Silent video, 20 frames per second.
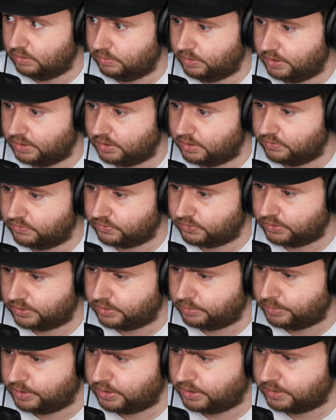want to go for
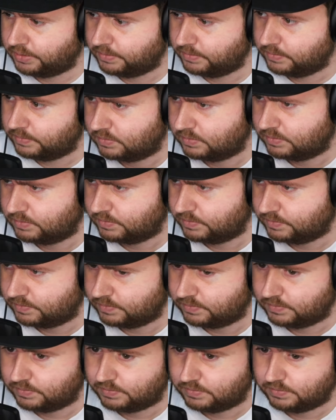intermediate? So let's,
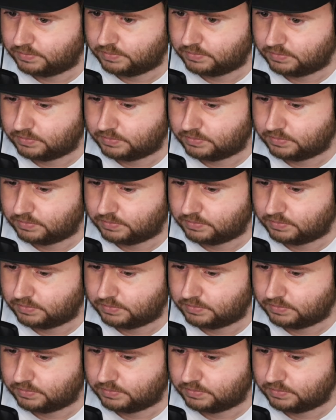let's bump it